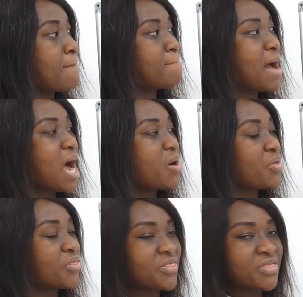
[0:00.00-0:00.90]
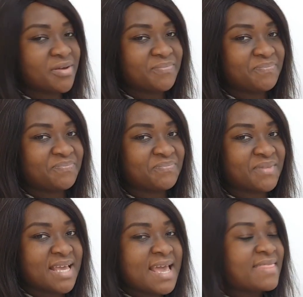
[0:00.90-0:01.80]
mouth.
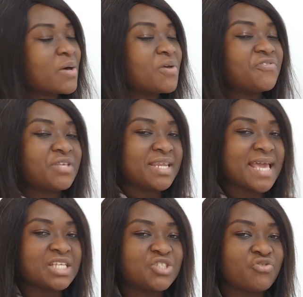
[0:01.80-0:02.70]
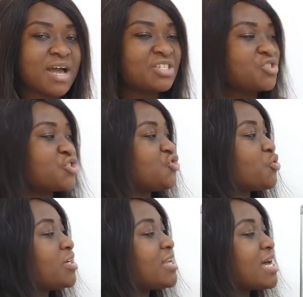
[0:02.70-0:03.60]
Now, if you didn't get it right, just
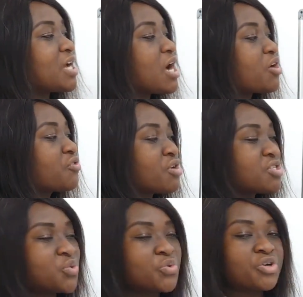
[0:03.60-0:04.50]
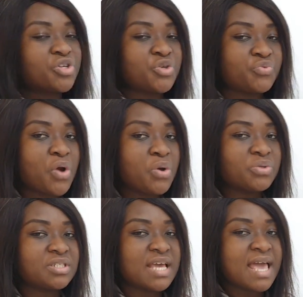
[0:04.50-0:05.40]
draw a line across the word you
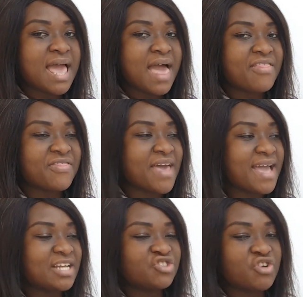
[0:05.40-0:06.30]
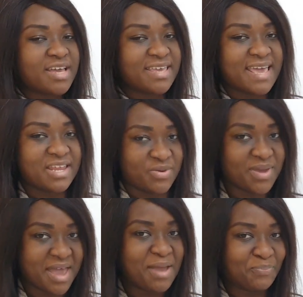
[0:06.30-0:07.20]
wrote and then try again,
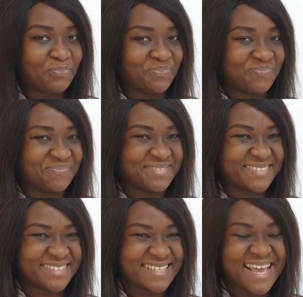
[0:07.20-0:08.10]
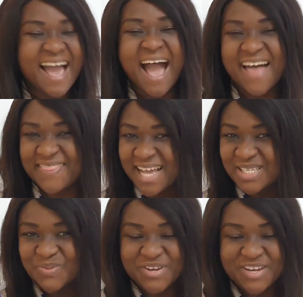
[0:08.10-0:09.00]
okay? Our
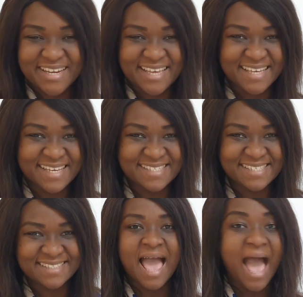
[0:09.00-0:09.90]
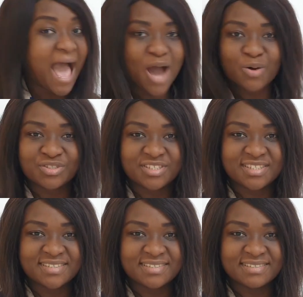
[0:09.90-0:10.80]
next word is out.
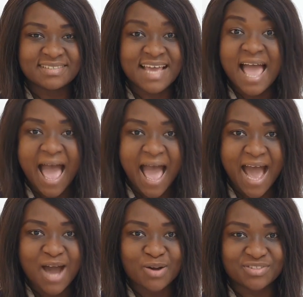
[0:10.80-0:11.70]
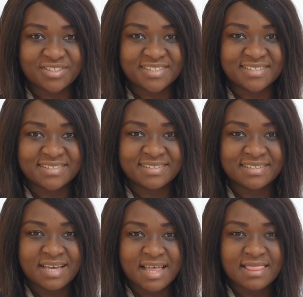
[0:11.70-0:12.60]
Out.
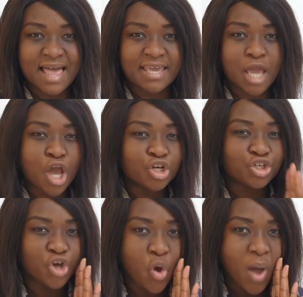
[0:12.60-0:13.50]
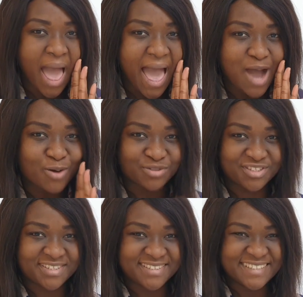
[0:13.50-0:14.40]
Like, go out.